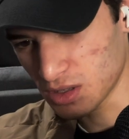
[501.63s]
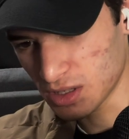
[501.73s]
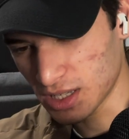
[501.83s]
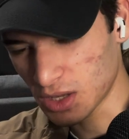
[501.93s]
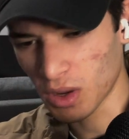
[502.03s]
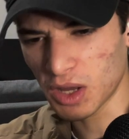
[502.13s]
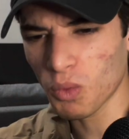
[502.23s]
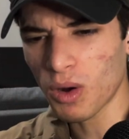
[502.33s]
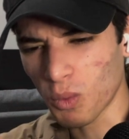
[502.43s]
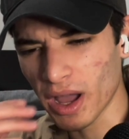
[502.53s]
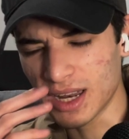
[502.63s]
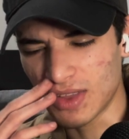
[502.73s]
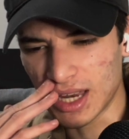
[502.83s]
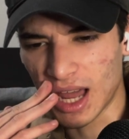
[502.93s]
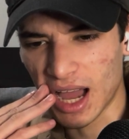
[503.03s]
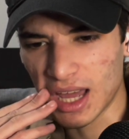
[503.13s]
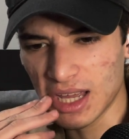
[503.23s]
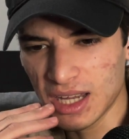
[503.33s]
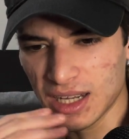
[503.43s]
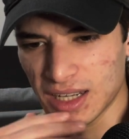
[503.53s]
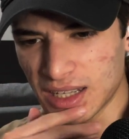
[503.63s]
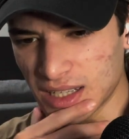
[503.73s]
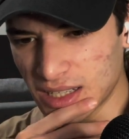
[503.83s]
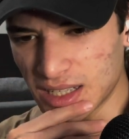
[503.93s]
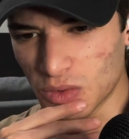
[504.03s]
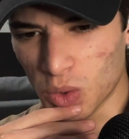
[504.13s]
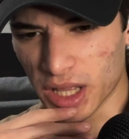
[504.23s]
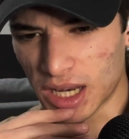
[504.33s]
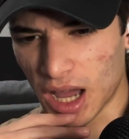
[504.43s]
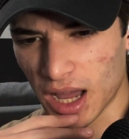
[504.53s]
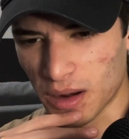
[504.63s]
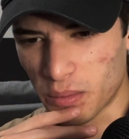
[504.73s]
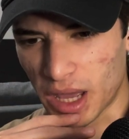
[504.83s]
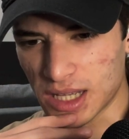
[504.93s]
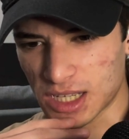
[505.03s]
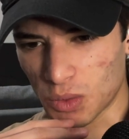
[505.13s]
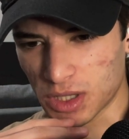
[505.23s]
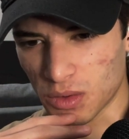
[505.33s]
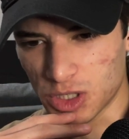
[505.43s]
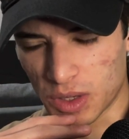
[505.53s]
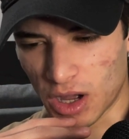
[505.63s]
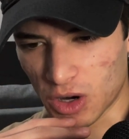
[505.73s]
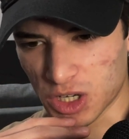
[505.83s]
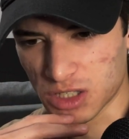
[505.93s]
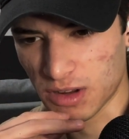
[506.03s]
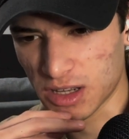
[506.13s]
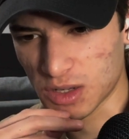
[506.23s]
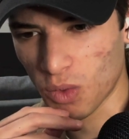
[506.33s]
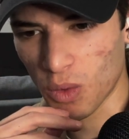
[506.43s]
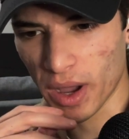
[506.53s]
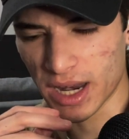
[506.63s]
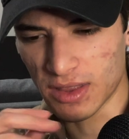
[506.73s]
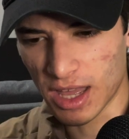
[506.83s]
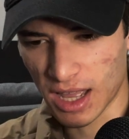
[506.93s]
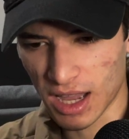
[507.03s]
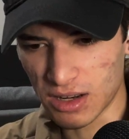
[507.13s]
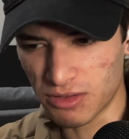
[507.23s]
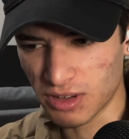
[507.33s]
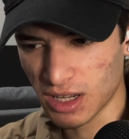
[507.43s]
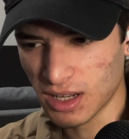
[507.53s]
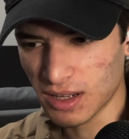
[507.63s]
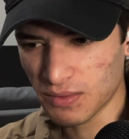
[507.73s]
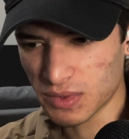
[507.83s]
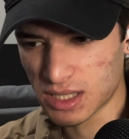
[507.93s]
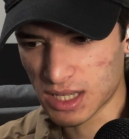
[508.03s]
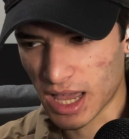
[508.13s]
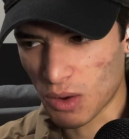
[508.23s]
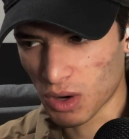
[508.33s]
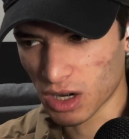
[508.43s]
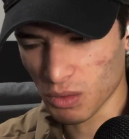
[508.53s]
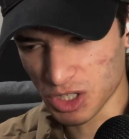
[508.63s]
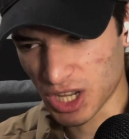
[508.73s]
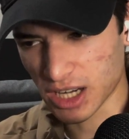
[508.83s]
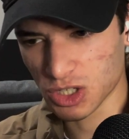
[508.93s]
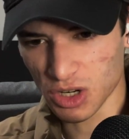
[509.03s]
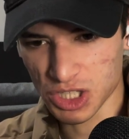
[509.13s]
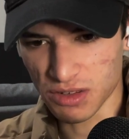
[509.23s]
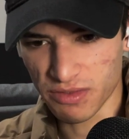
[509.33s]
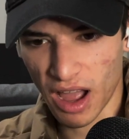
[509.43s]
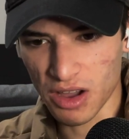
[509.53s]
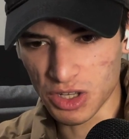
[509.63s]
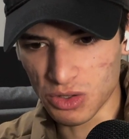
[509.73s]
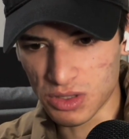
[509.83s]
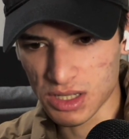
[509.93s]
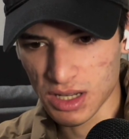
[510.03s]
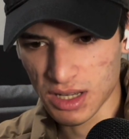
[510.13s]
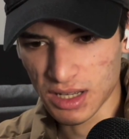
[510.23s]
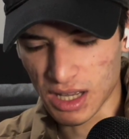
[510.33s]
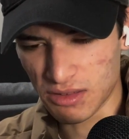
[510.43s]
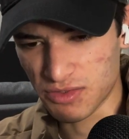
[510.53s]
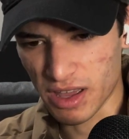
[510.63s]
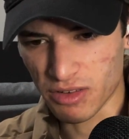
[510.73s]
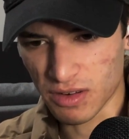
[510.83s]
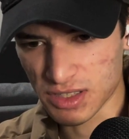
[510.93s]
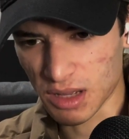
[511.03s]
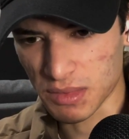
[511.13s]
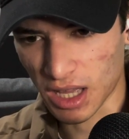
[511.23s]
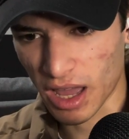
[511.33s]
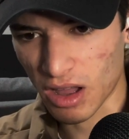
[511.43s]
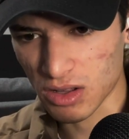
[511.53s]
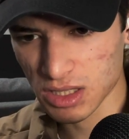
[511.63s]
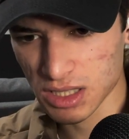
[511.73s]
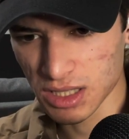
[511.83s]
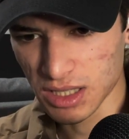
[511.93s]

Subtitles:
in what way were they not basing what they were doing on Christian values? In what way did they kind of say, we're going to reject Christian values in favor of something else